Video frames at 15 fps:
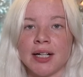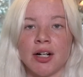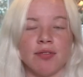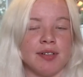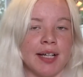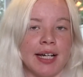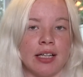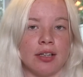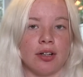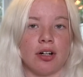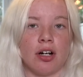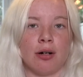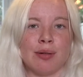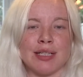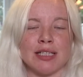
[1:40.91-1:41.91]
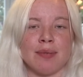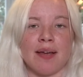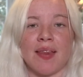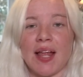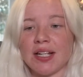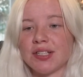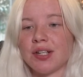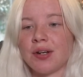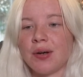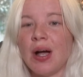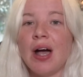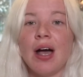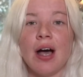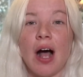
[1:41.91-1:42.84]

I often get a lot of comments about that too.